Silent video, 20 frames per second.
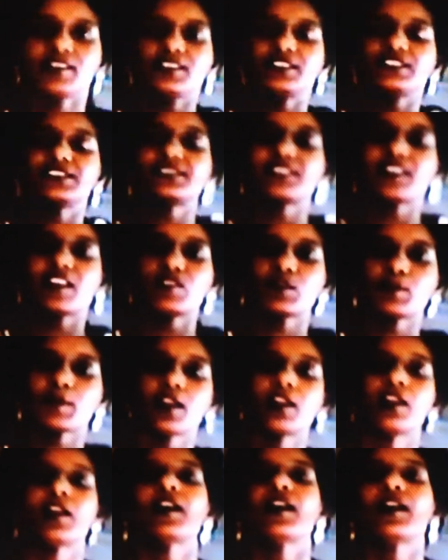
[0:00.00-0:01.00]
Just
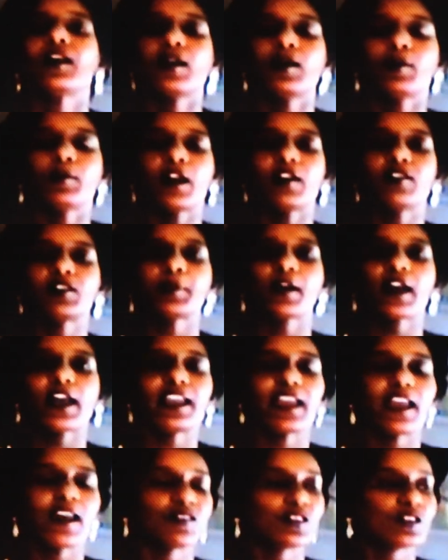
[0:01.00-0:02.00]
everybody.
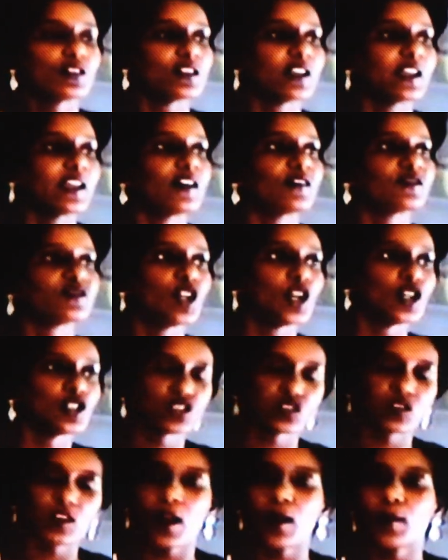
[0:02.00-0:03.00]
Everybody have good health, no
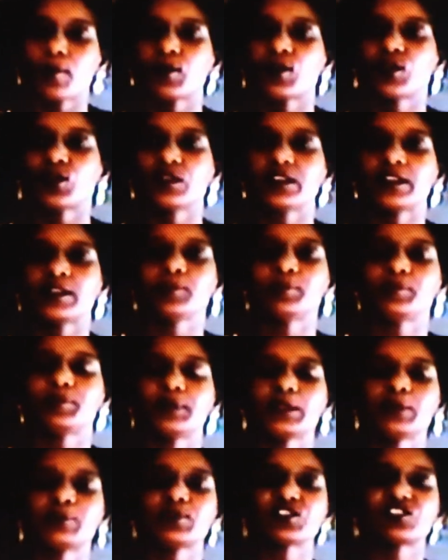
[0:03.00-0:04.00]
trouble in
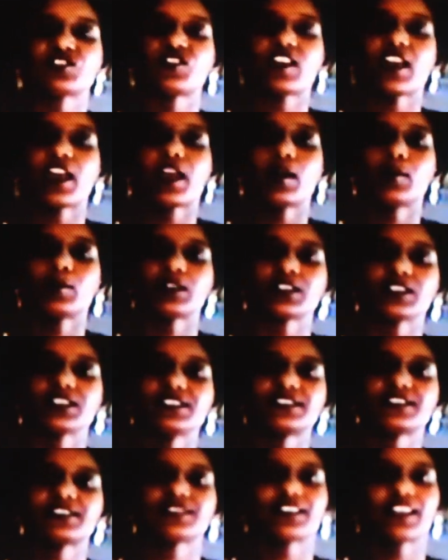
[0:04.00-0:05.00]
people's
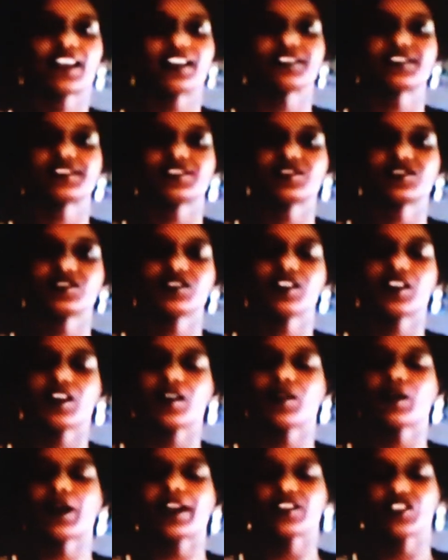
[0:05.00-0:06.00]
families. That's,
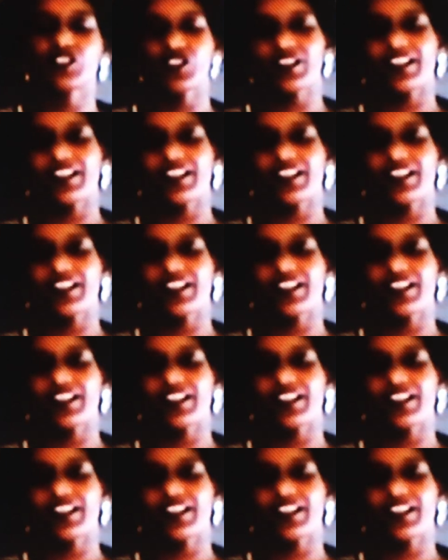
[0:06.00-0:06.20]
I know